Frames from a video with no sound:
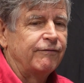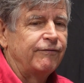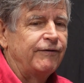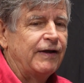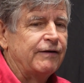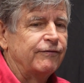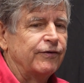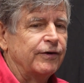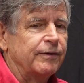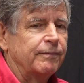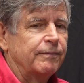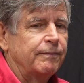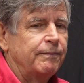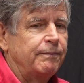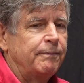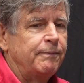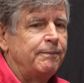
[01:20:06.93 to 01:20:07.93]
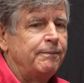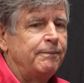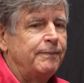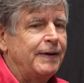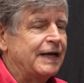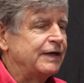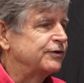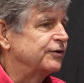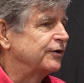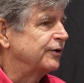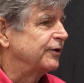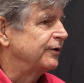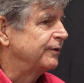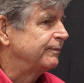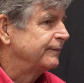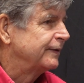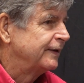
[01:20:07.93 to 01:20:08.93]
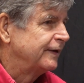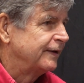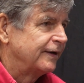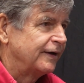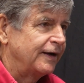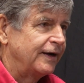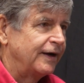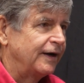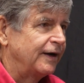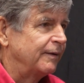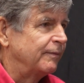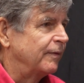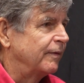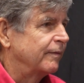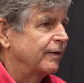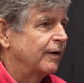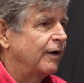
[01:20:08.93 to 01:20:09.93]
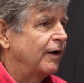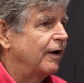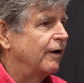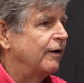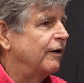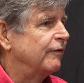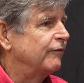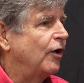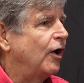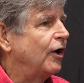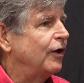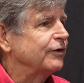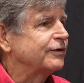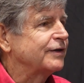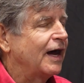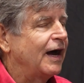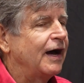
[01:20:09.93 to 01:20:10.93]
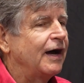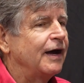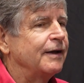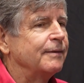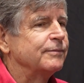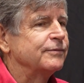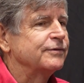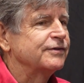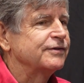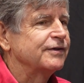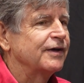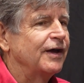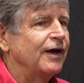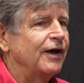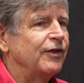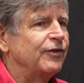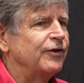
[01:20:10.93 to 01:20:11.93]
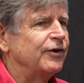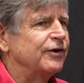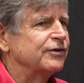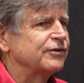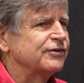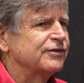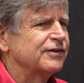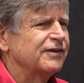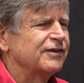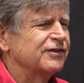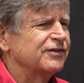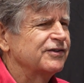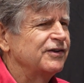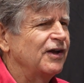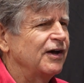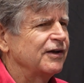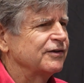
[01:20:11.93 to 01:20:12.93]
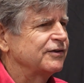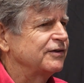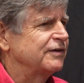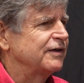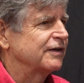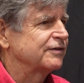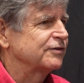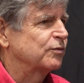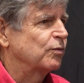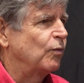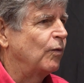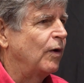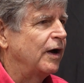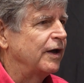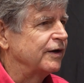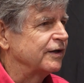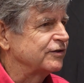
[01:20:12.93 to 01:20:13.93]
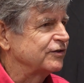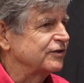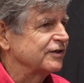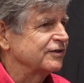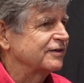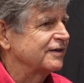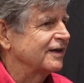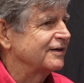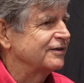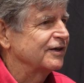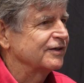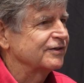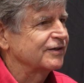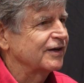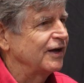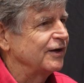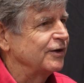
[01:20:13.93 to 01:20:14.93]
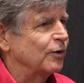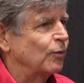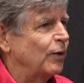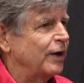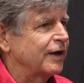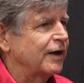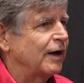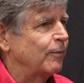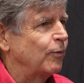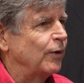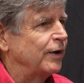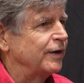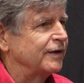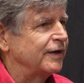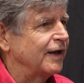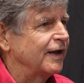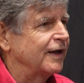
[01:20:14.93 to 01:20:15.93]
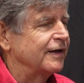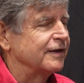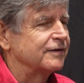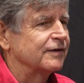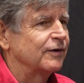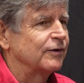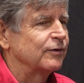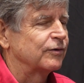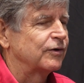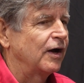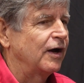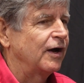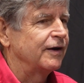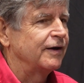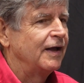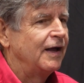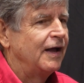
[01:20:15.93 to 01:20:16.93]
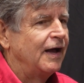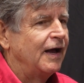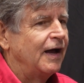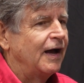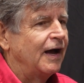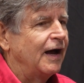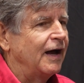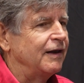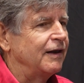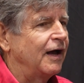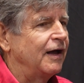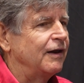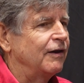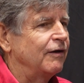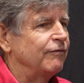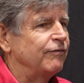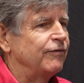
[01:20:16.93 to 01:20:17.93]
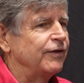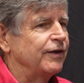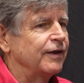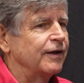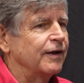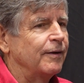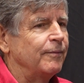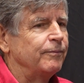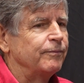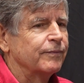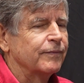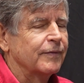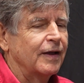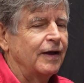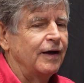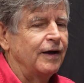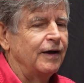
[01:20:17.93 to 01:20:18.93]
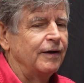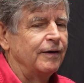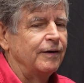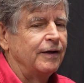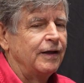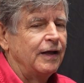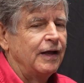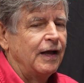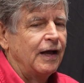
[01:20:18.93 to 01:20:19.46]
favorite painter of all times, there's not just one. It just kind of, you wake up one day and it's, oh God, I love the I